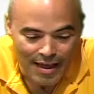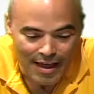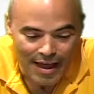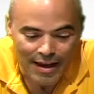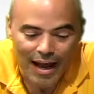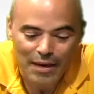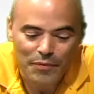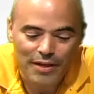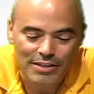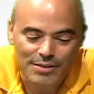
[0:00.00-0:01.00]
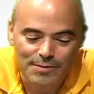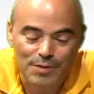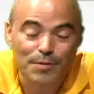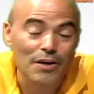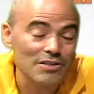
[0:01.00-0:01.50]
I wish,
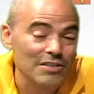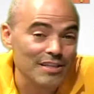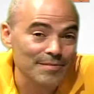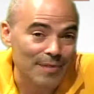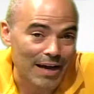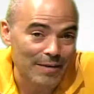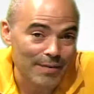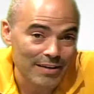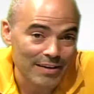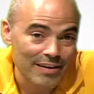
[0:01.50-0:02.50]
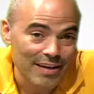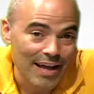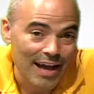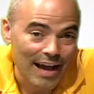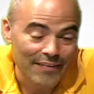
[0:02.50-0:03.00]
just personally, my opinion,
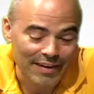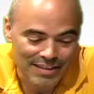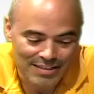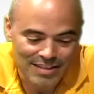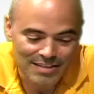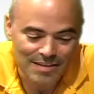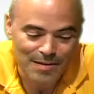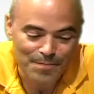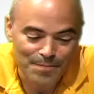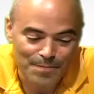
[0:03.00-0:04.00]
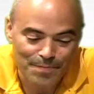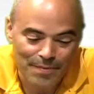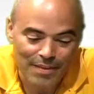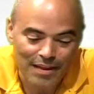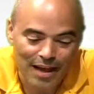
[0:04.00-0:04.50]
I'd like to see some
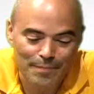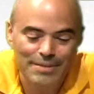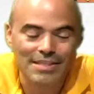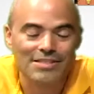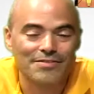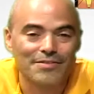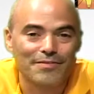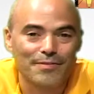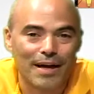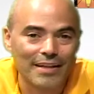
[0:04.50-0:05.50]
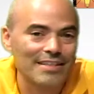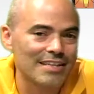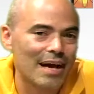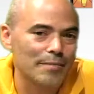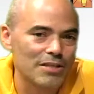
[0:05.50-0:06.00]
competition. I'd like to see
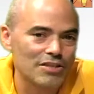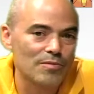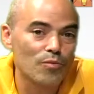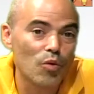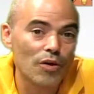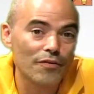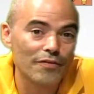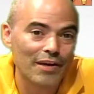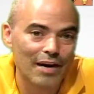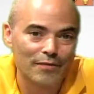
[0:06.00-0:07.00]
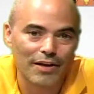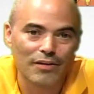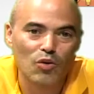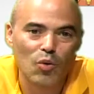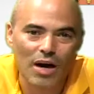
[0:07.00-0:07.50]
competition more revolve around
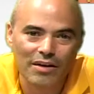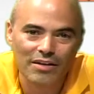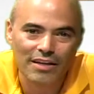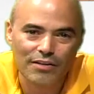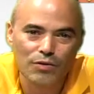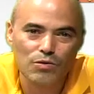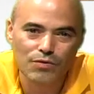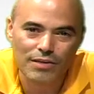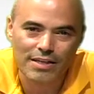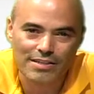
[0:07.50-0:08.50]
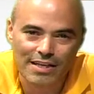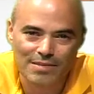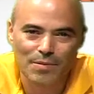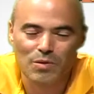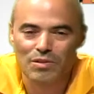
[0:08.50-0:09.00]
the quality and usefulness as
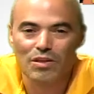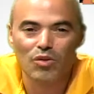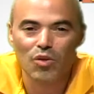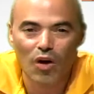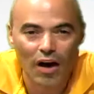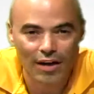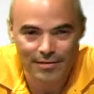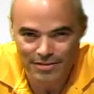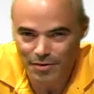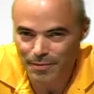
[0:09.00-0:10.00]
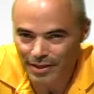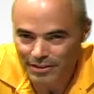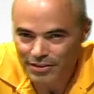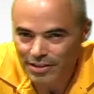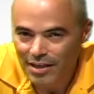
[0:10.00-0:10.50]
opposed to the law so
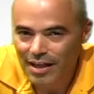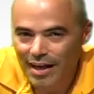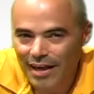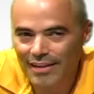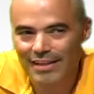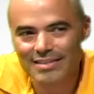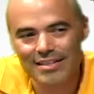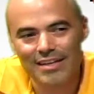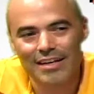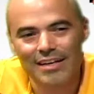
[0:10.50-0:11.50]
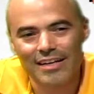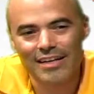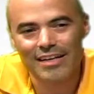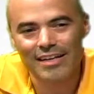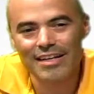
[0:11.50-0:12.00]
much. I'd like to see an
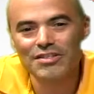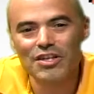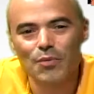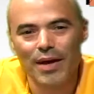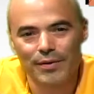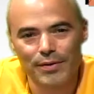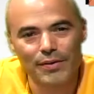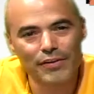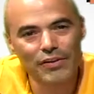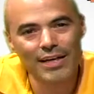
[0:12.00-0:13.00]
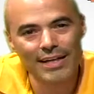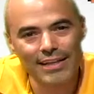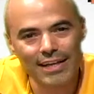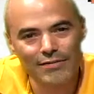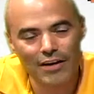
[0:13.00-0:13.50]
easier way when you have a good
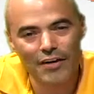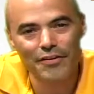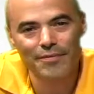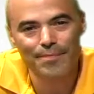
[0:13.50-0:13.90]
idea for other